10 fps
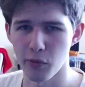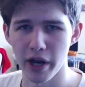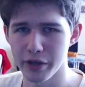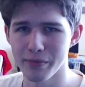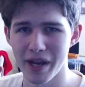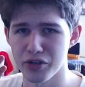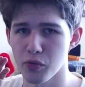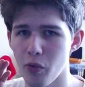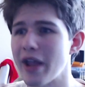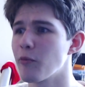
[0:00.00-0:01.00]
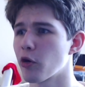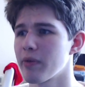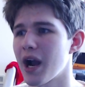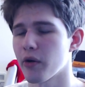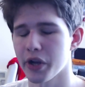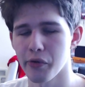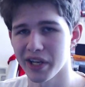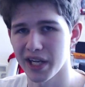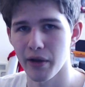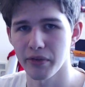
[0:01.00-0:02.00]
why you measure way more power
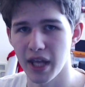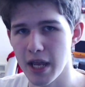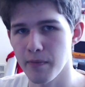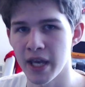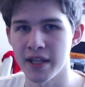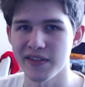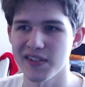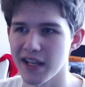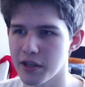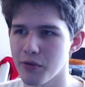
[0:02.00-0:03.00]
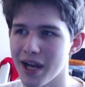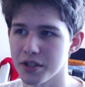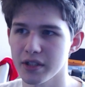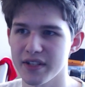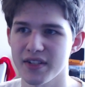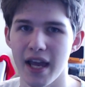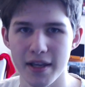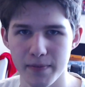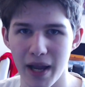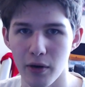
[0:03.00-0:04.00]
going down the 8 pins than you actually set
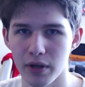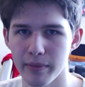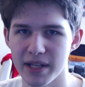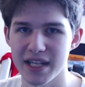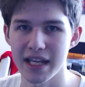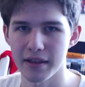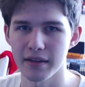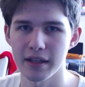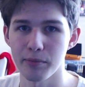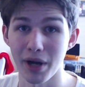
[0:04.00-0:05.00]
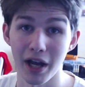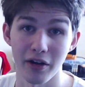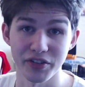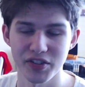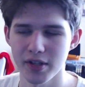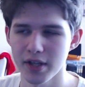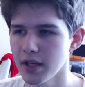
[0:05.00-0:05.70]
as power limit in the BIOS.